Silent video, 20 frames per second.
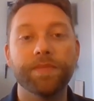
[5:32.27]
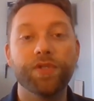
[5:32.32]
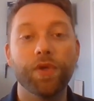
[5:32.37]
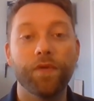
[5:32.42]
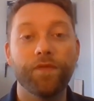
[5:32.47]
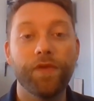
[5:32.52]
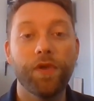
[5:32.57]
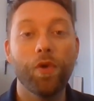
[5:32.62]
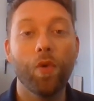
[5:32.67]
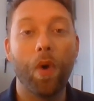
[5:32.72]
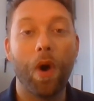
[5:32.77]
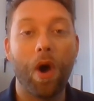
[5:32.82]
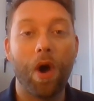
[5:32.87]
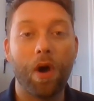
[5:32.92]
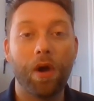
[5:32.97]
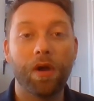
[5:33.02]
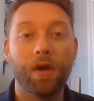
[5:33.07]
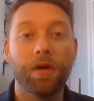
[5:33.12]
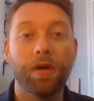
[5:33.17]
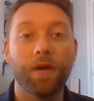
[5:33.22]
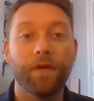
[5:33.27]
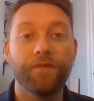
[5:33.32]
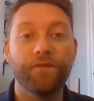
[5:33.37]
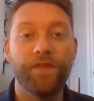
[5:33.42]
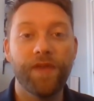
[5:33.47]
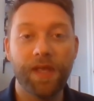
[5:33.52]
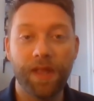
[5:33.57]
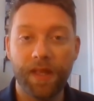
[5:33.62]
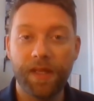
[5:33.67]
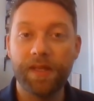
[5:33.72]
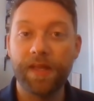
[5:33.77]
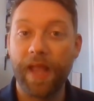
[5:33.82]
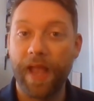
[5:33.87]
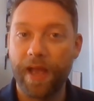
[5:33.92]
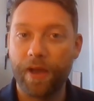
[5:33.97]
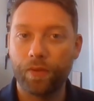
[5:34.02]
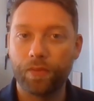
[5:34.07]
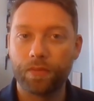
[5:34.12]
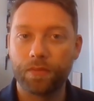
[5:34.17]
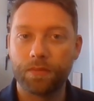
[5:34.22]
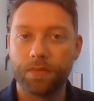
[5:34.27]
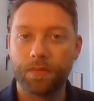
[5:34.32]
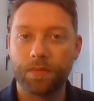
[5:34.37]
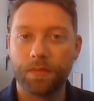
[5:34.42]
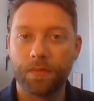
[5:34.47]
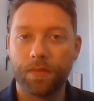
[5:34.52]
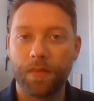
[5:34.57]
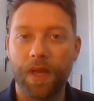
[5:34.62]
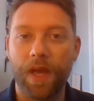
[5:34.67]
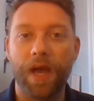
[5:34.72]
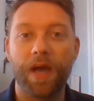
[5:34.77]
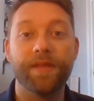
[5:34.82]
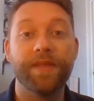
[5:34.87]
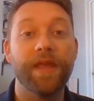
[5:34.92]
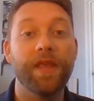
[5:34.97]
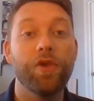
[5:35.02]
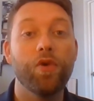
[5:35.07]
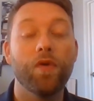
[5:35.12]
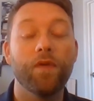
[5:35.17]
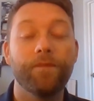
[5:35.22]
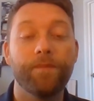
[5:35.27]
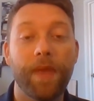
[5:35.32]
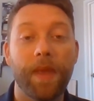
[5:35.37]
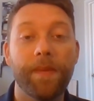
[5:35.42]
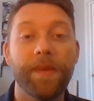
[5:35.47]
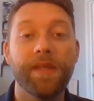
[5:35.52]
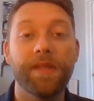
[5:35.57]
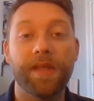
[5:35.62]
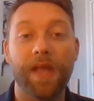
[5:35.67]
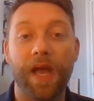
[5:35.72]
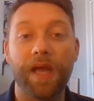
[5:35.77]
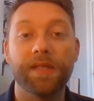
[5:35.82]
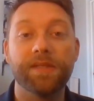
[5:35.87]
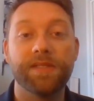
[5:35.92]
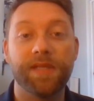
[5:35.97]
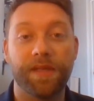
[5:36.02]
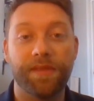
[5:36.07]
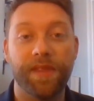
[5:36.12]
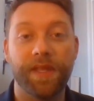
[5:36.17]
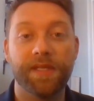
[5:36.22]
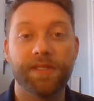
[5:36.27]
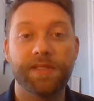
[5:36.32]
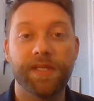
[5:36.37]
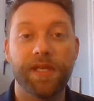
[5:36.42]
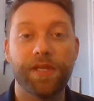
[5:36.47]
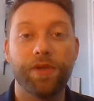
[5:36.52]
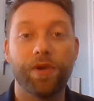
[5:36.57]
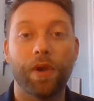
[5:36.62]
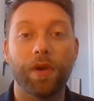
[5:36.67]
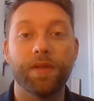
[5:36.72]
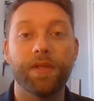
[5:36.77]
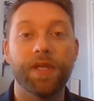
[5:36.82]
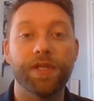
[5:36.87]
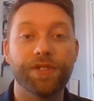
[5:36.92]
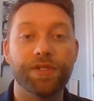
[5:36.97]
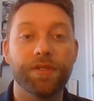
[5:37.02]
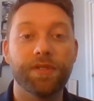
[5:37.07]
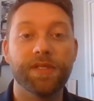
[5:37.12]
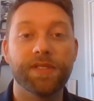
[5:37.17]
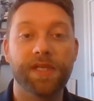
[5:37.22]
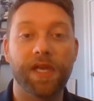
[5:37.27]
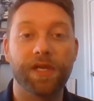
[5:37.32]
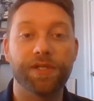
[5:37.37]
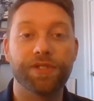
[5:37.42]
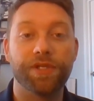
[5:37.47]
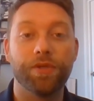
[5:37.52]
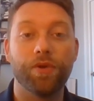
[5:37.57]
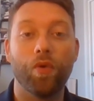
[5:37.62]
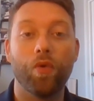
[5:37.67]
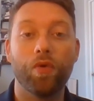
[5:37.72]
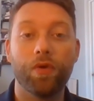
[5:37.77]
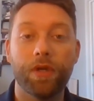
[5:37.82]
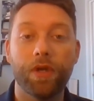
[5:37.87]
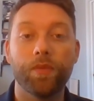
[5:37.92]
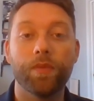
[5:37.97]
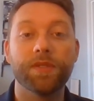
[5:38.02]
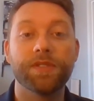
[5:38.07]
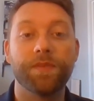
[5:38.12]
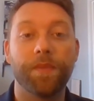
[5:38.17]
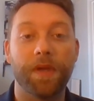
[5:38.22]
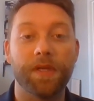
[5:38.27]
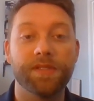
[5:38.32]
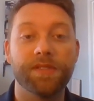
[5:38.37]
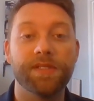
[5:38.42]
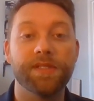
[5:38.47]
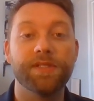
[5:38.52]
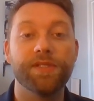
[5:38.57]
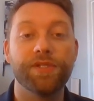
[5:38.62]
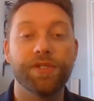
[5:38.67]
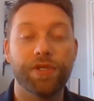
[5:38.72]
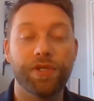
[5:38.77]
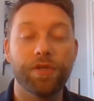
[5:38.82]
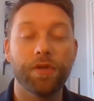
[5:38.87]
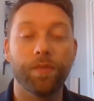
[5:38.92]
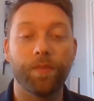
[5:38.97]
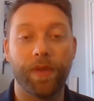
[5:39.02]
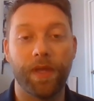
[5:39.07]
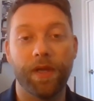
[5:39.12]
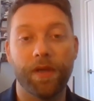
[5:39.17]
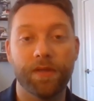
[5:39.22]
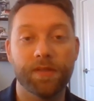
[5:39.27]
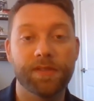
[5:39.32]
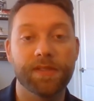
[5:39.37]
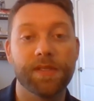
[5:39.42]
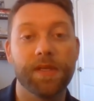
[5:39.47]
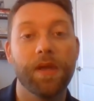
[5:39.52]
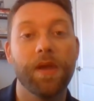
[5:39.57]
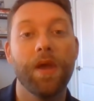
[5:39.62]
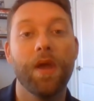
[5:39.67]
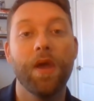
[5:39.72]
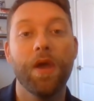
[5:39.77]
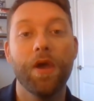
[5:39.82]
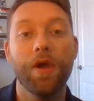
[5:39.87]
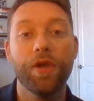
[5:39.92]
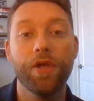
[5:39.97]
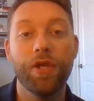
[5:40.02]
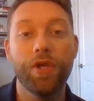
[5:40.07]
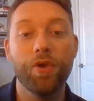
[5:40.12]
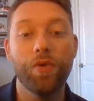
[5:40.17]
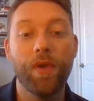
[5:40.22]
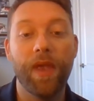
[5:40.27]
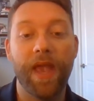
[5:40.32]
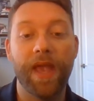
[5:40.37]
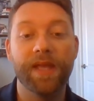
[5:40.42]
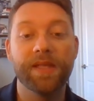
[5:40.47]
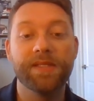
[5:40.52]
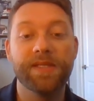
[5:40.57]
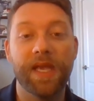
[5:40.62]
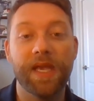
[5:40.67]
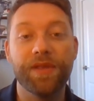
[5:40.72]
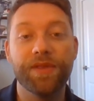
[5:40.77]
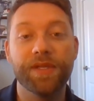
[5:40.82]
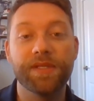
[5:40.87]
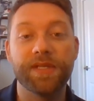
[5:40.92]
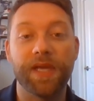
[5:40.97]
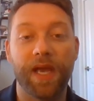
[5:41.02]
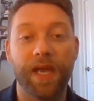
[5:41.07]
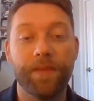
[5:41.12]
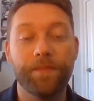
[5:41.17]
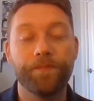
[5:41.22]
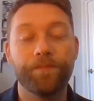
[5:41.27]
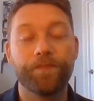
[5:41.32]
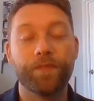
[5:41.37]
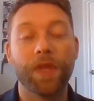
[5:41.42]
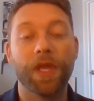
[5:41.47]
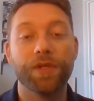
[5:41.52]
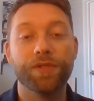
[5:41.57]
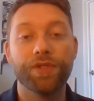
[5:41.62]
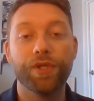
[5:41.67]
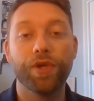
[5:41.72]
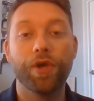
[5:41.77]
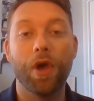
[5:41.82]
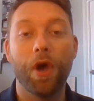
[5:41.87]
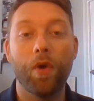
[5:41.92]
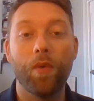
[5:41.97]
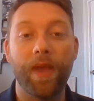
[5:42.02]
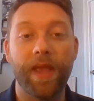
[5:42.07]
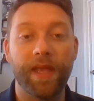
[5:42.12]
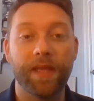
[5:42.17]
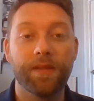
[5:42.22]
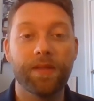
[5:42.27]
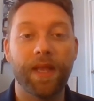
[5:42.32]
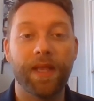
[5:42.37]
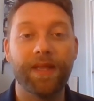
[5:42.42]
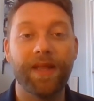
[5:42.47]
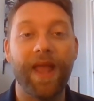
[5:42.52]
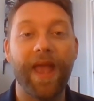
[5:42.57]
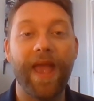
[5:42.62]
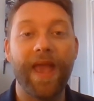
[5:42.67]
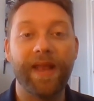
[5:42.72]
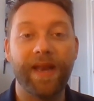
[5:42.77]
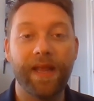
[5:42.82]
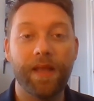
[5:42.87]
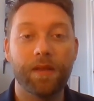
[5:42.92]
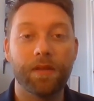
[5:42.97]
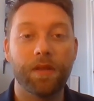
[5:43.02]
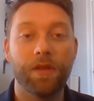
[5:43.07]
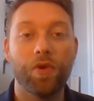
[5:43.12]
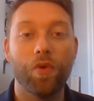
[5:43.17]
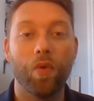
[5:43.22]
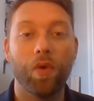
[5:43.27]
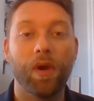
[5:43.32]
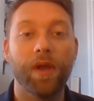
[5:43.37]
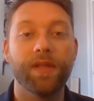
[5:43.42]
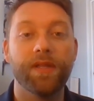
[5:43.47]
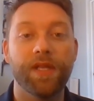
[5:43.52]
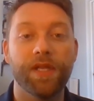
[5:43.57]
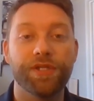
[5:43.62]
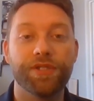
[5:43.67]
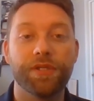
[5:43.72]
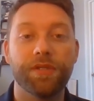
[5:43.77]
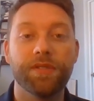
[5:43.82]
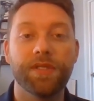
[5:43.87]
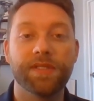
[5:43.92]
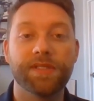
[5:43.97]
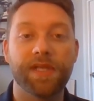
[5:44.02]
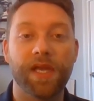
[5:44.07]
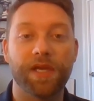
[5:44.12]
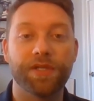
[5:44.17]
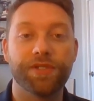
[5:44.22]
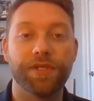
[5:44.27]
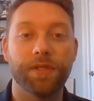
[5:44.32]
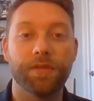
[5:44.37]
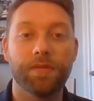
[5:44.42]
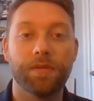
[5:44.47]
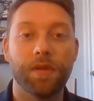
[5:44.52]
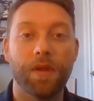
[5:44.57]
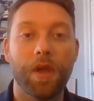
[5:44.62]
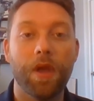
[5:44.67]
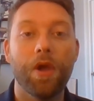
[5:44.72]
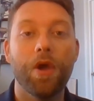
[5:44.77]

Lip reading: So if you are feeling now that you have maybe not done this in your initial discussion or your responses to your peers, you can take the time to go in and edit your initial discussion.